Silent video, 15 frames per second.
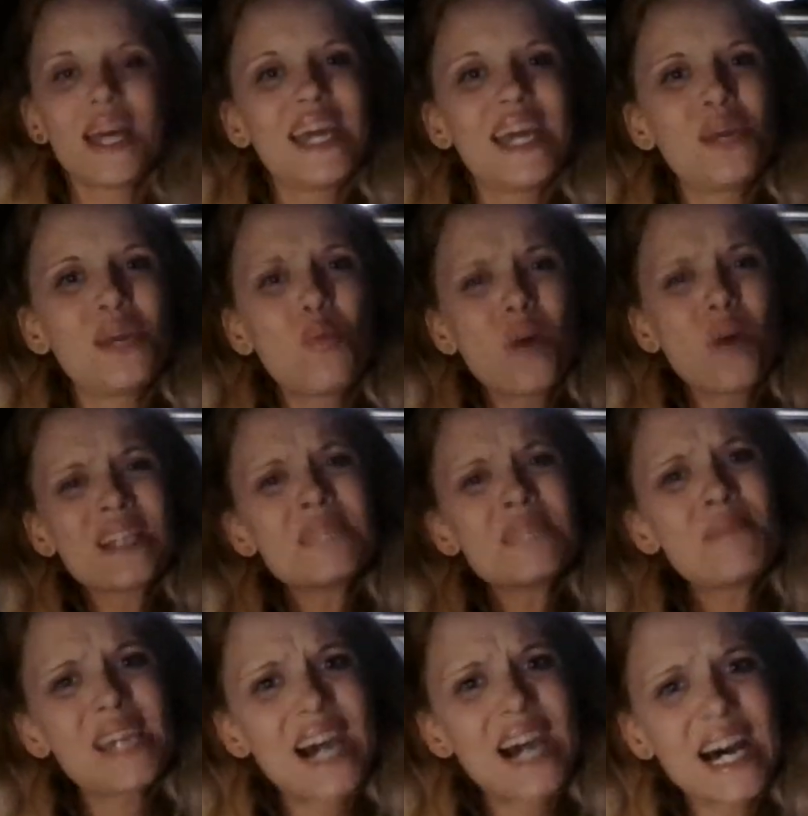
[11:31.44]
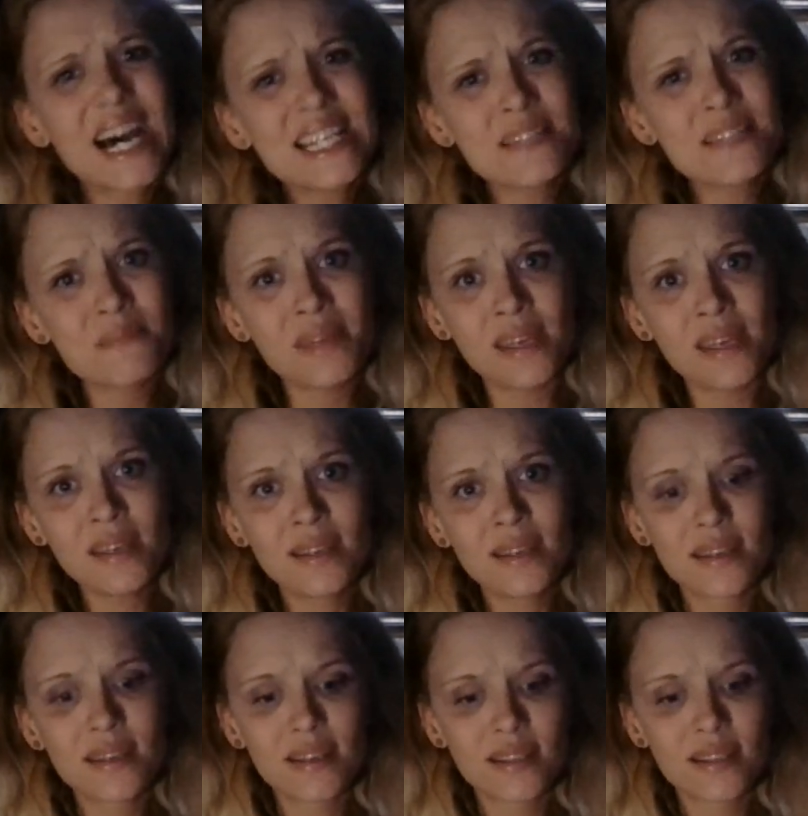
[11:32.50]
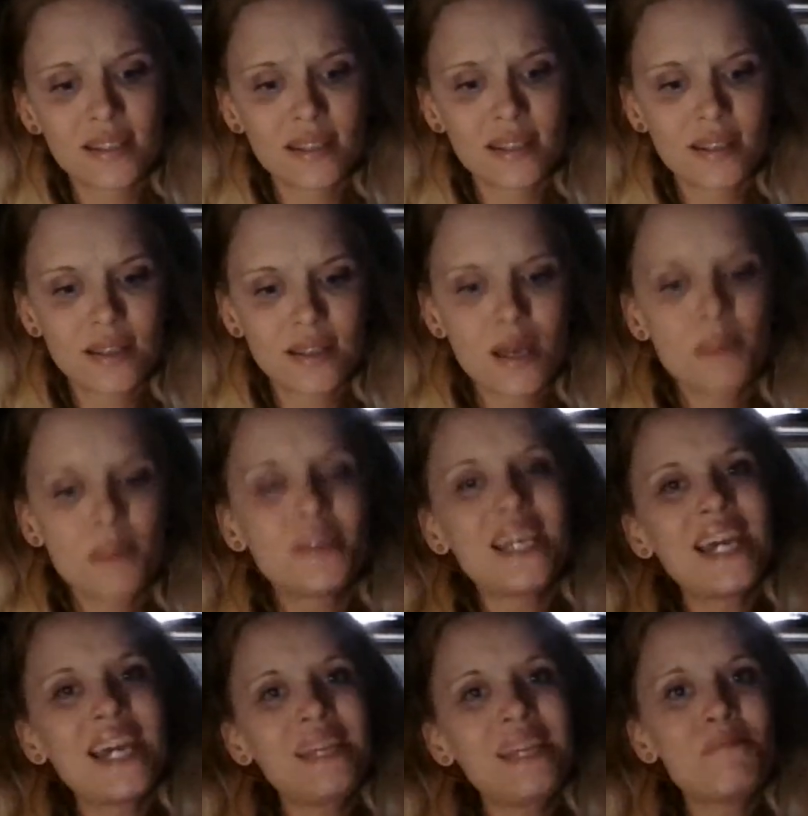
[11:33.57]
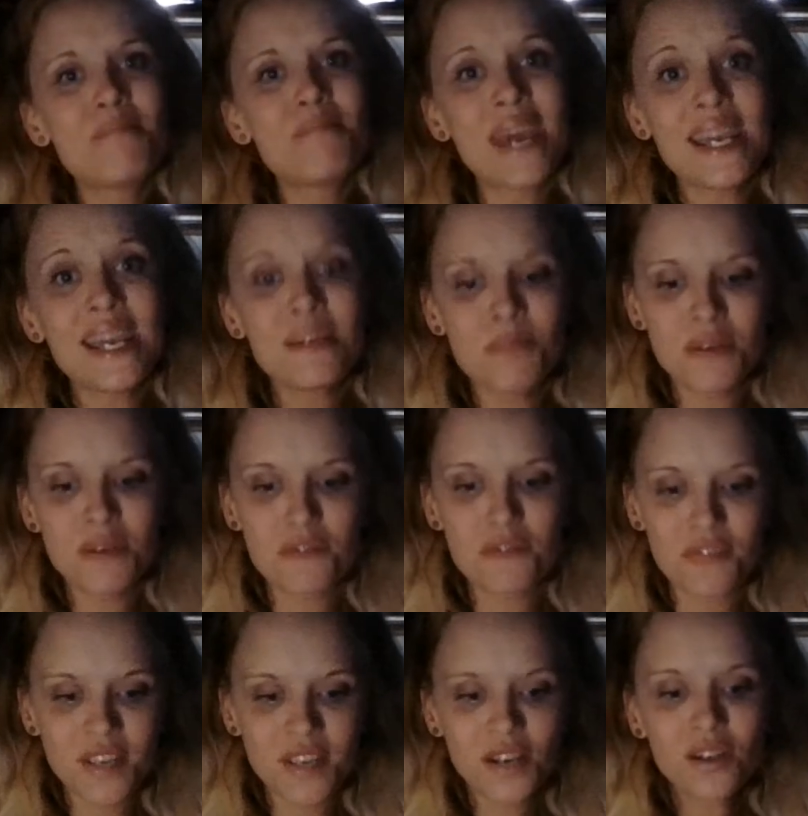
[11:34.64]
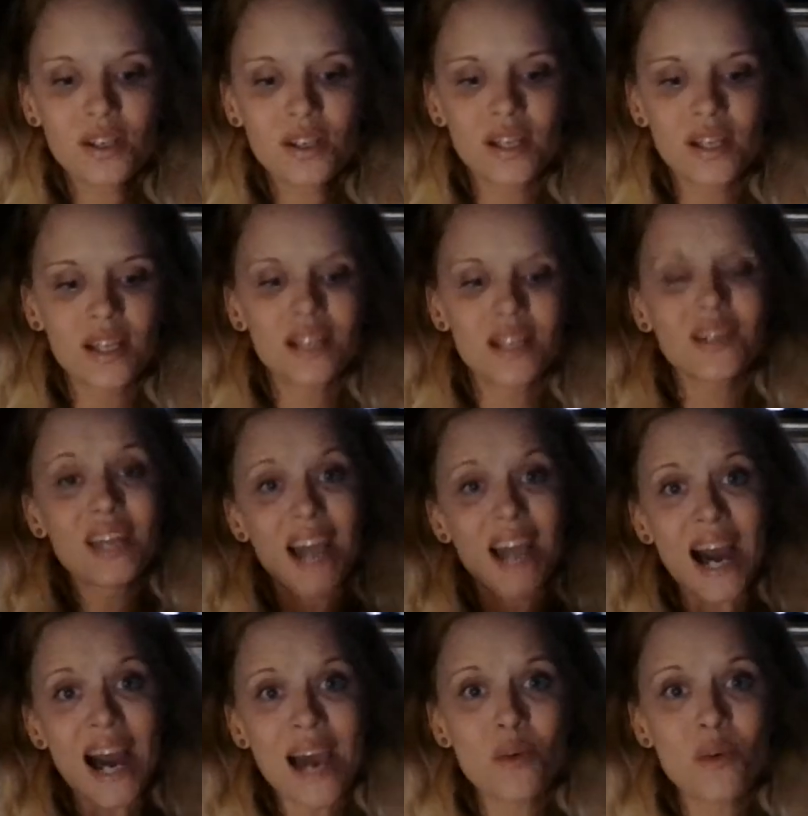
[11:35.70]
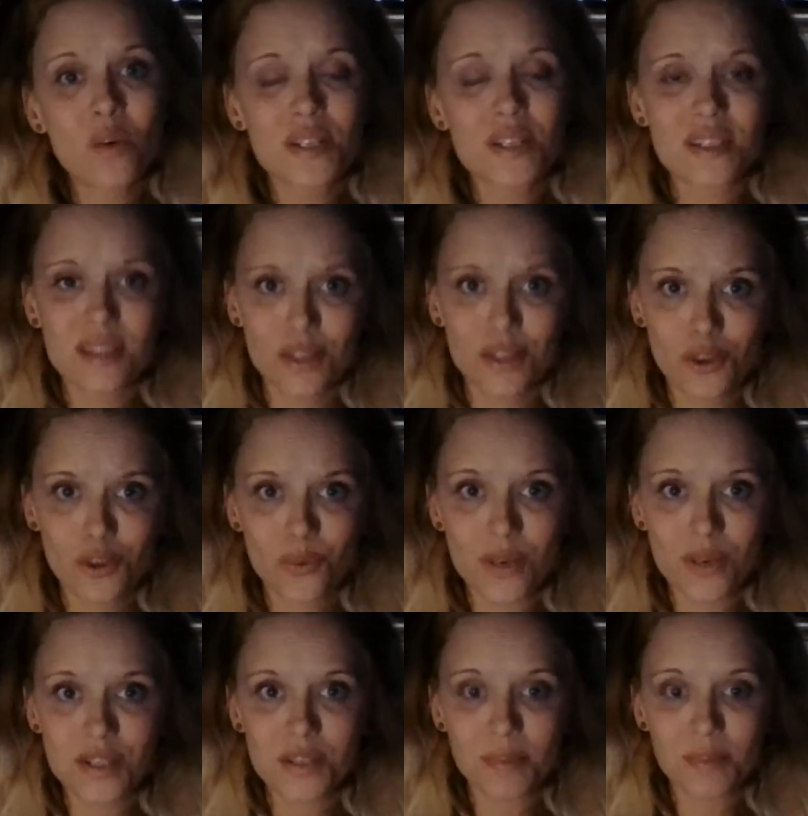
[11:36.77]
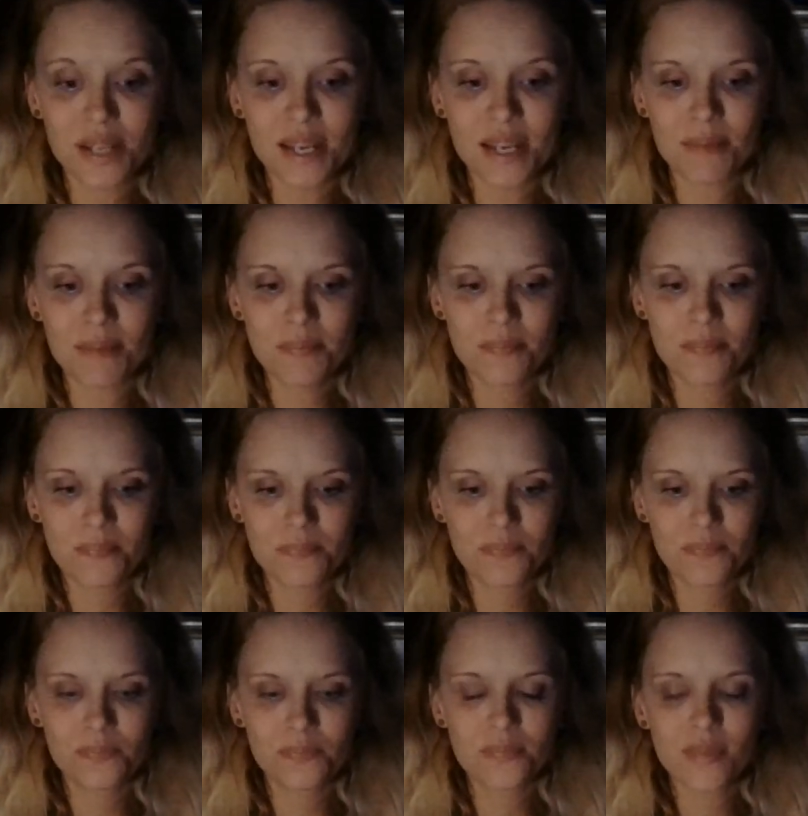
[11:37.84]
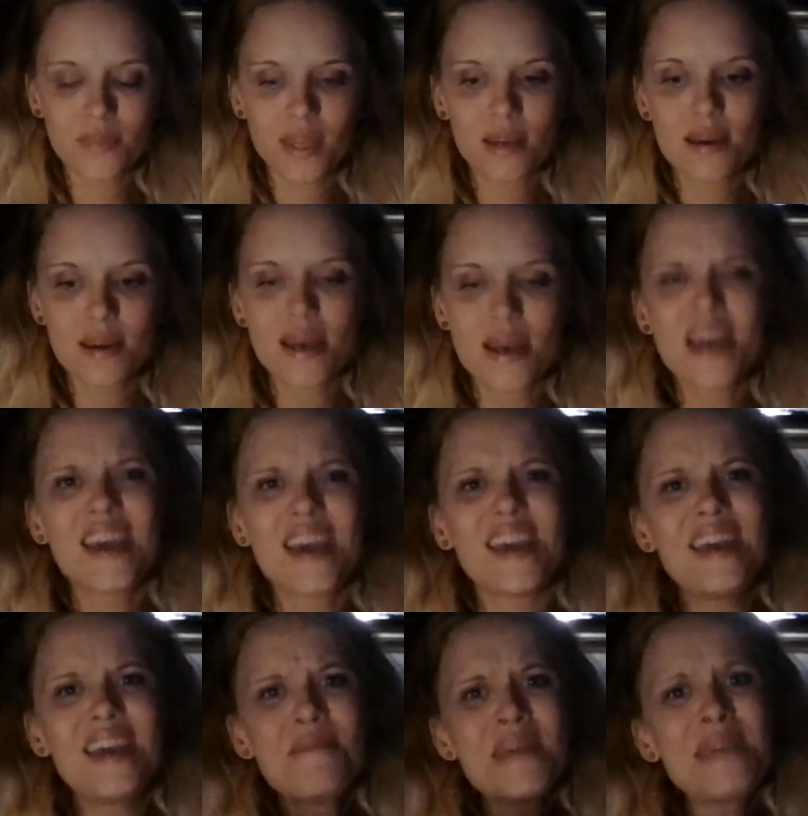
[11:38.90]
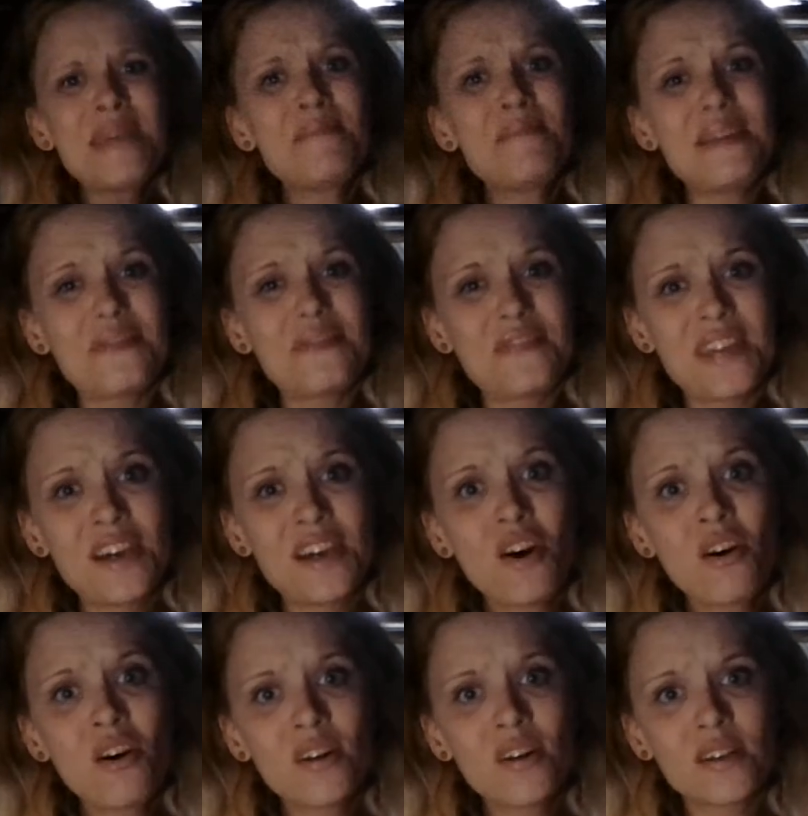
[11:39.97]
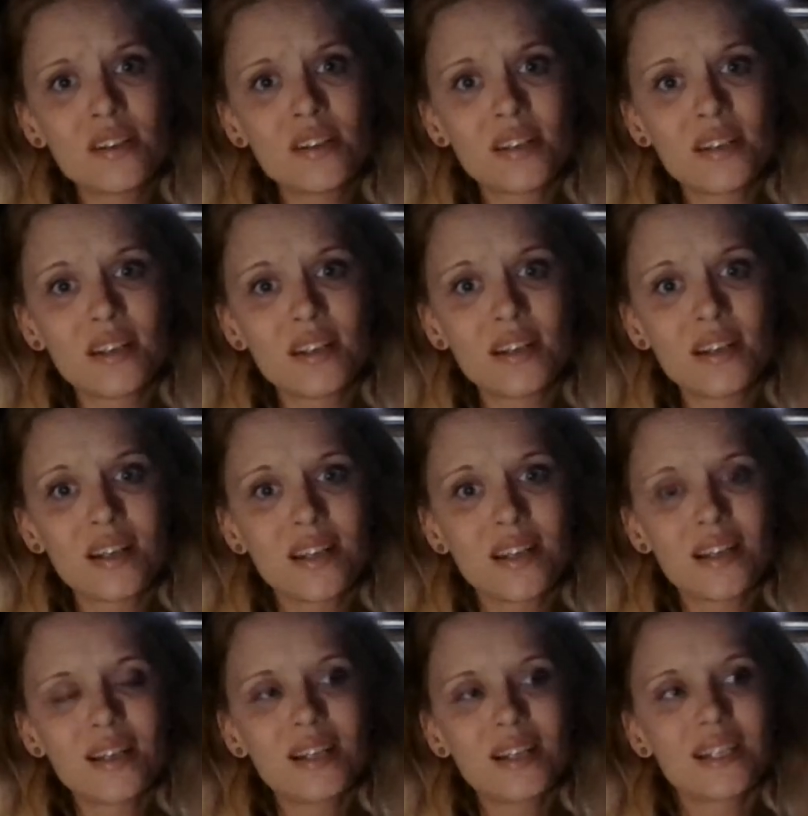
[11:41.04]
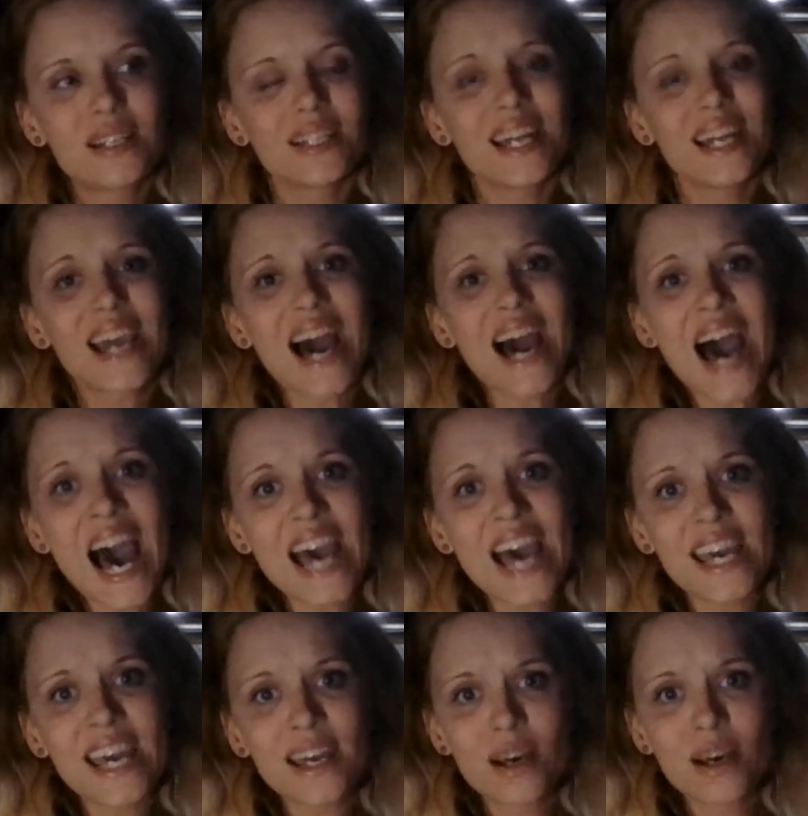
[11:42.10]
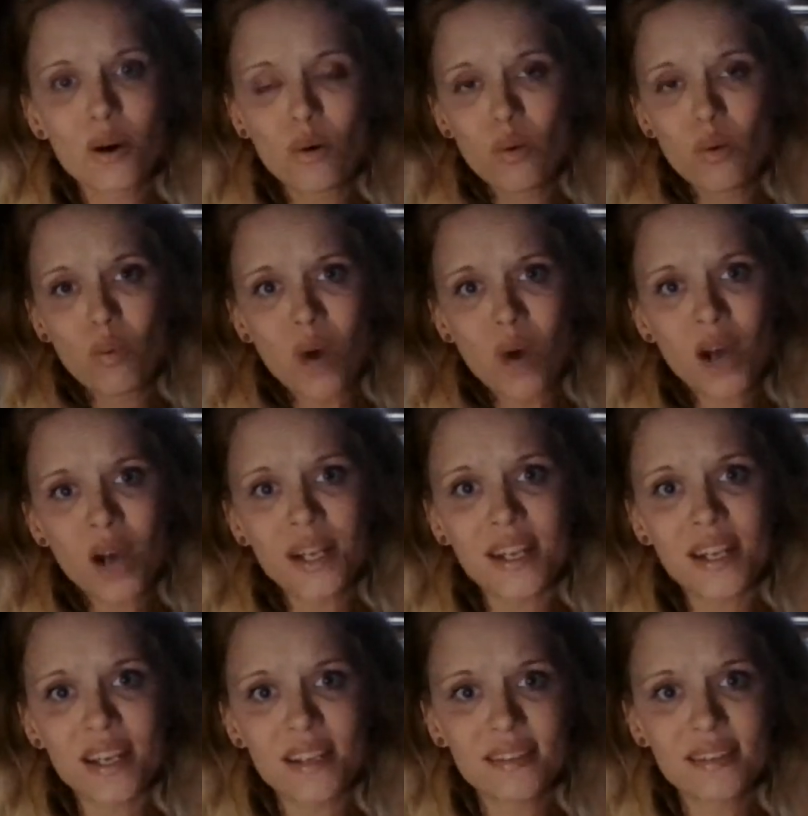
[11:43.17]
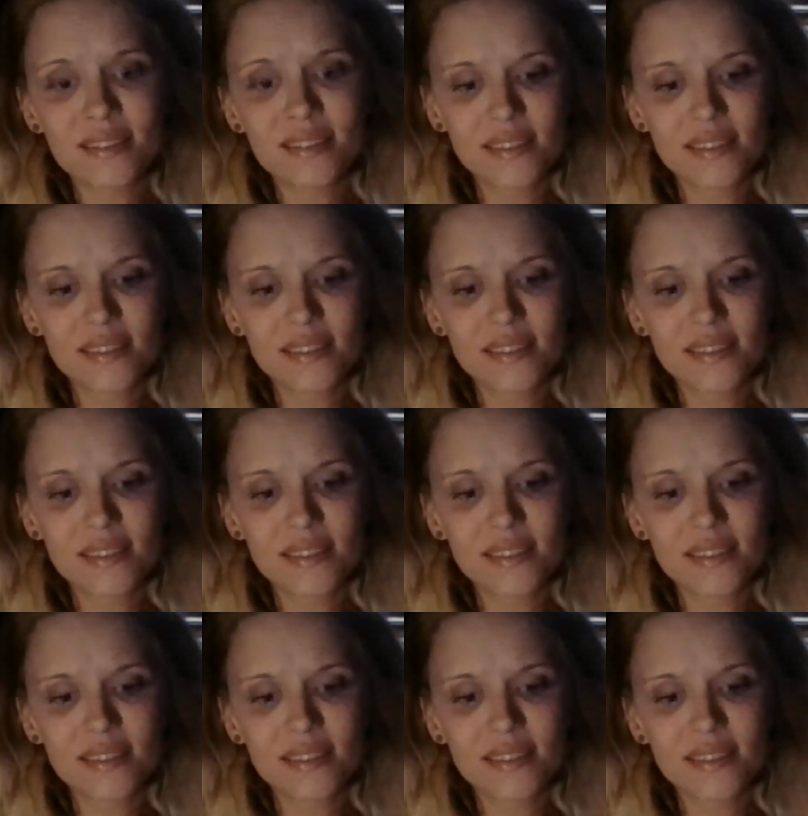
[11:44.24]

And it wasn't because of me, but yet he made me feel like I was the one to blame. He made me feel like I wanted it.